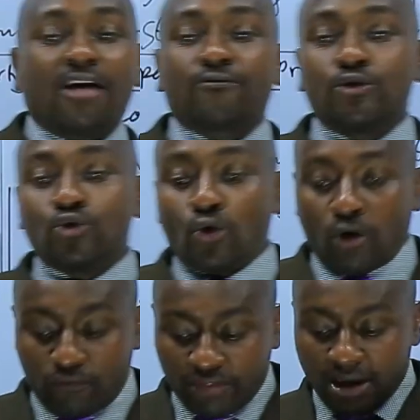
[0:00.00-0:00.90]
a few
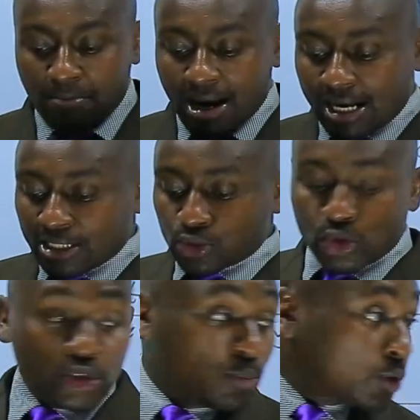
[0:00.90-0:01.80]
of them are
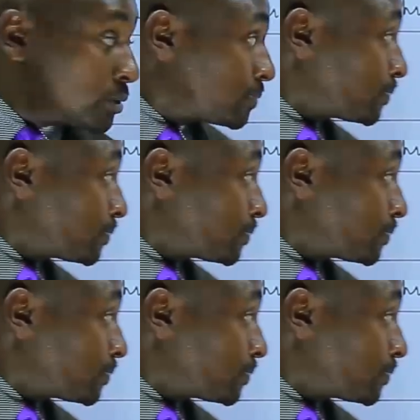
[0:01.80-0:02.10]
soluble.